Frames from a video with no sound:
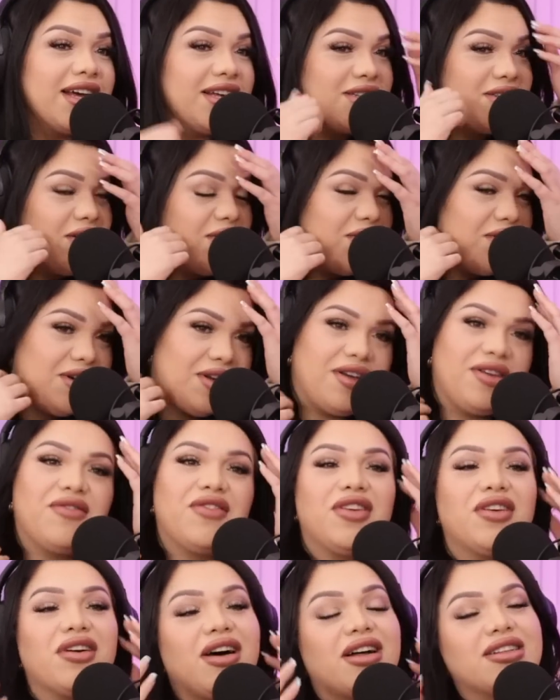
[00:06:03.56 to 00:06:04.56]
So if
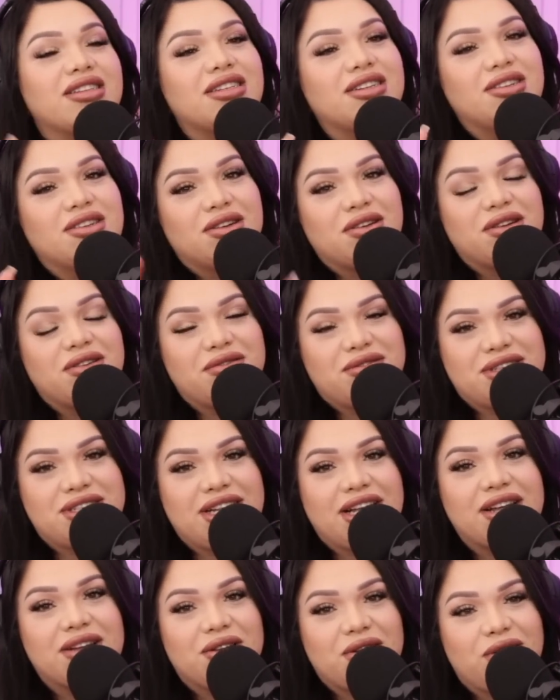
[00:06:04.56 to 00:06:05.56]
y'all didn't know, it was
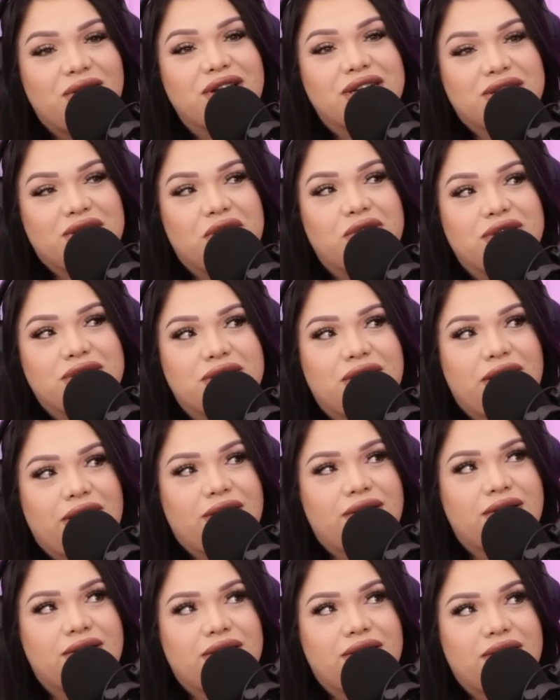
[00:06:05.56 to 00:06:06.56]
like Noah's
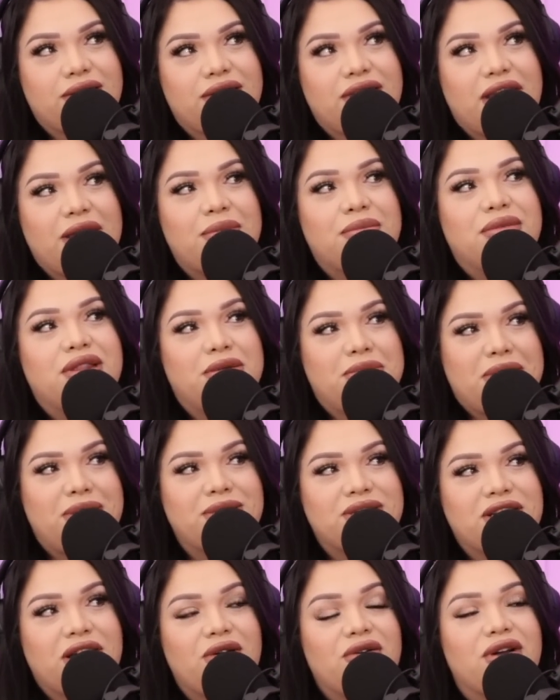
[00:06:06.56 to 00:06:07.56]
Ark theme, the baby
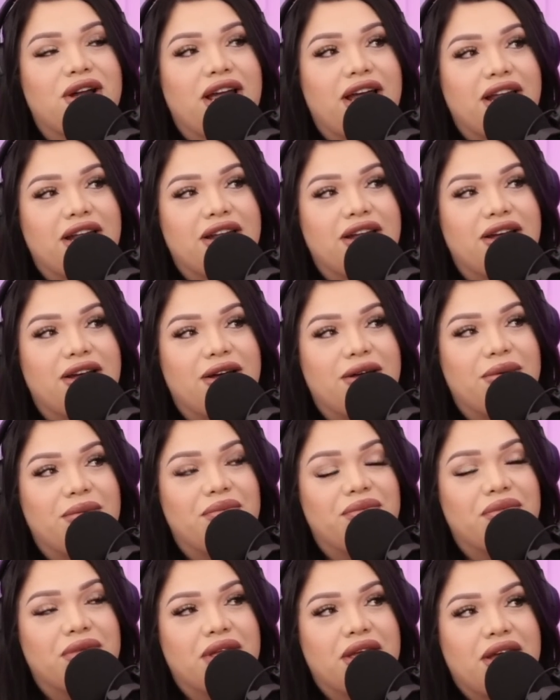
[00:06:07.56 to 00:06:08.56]
shower,
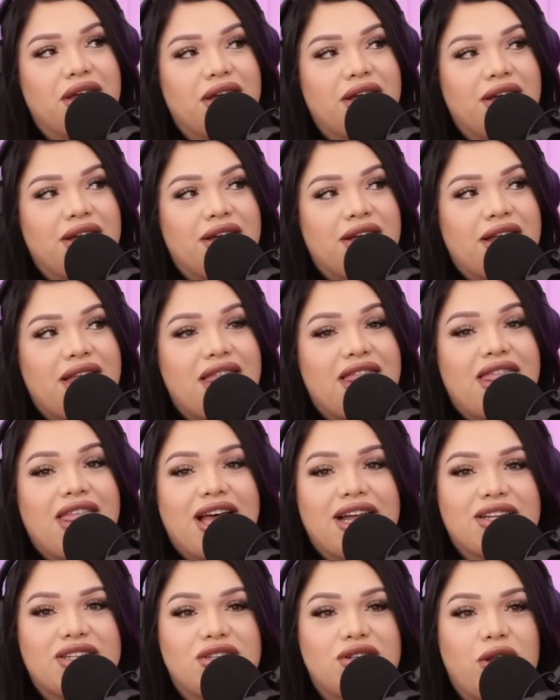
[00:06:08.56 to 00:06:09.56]
and
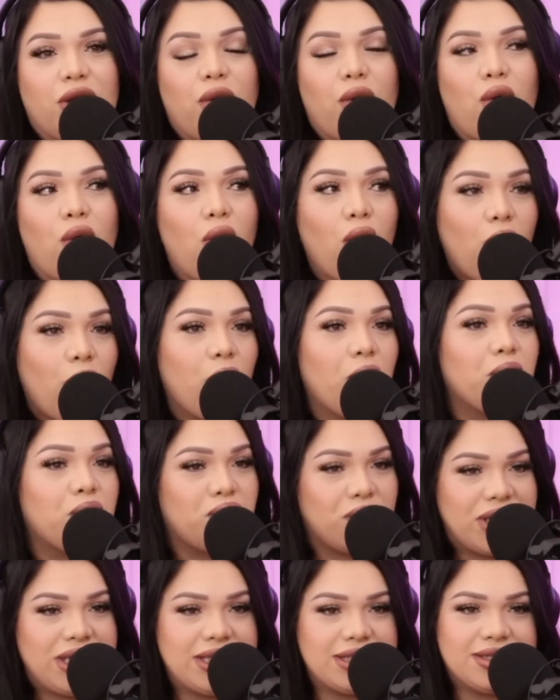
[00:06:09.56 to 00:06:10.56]
that's the whole
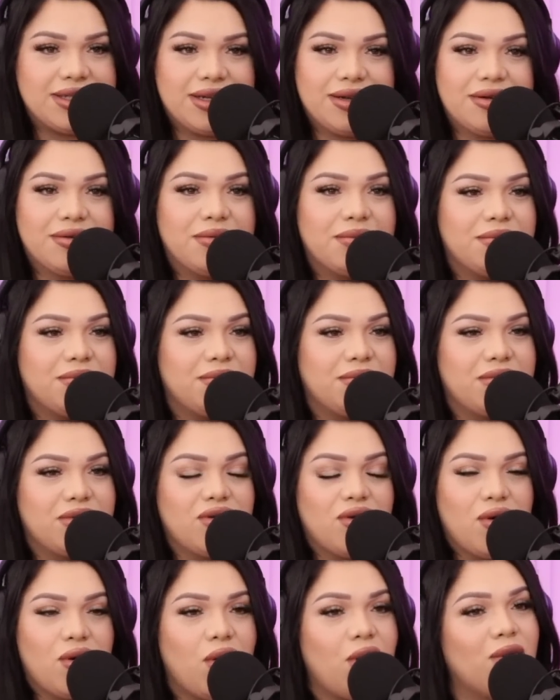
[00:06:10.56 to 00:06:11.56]
reason.
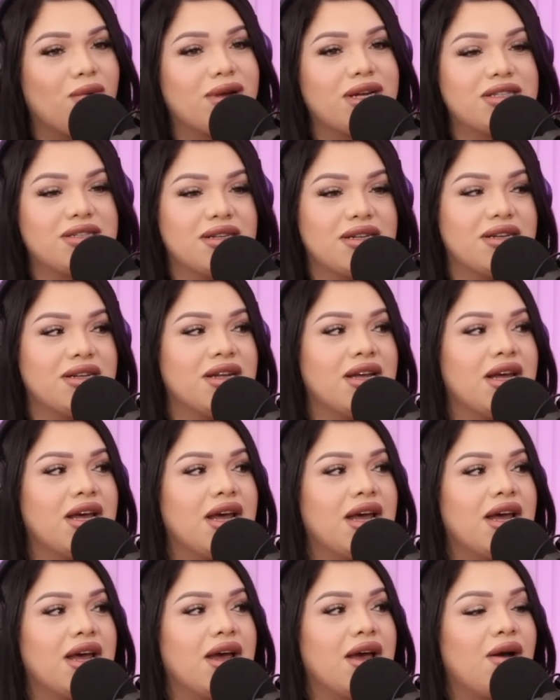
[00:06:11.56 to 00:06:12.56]
The whole reason
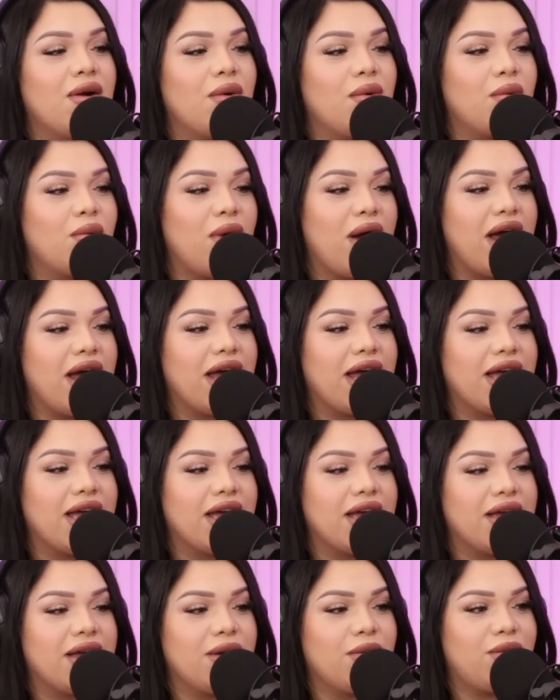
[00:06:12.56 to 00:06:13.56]

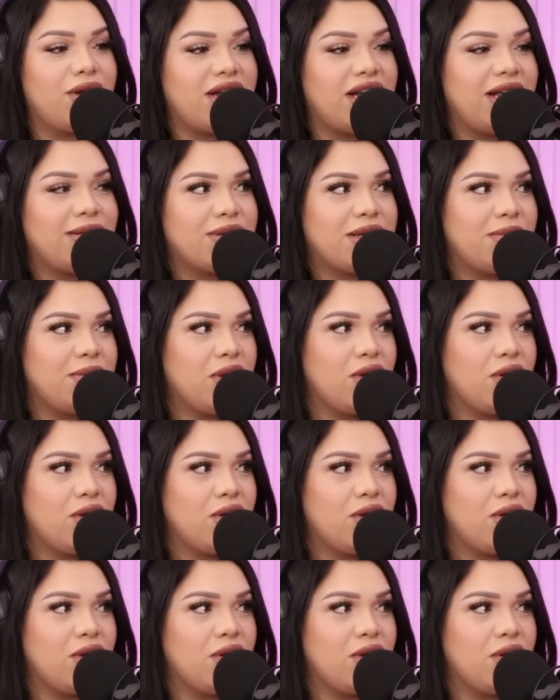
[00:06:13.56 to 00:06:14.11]
why we named him